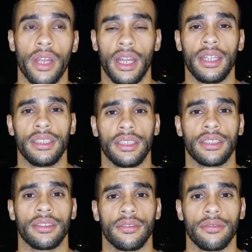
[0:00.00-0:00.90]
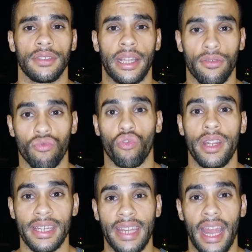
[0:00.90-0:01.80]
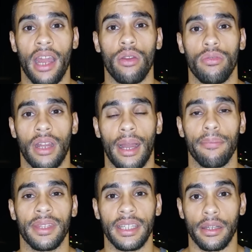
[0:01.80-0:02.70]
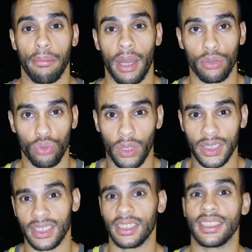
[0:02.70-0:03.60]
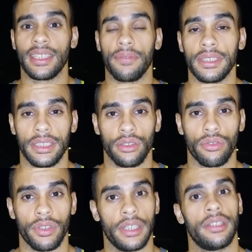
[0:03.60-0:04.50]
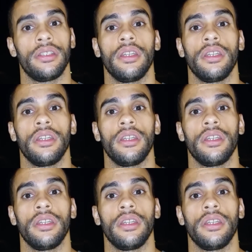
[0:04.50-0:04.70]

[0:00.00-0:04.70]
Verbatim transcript: guys, like right now, I'm thinking about 2017 already.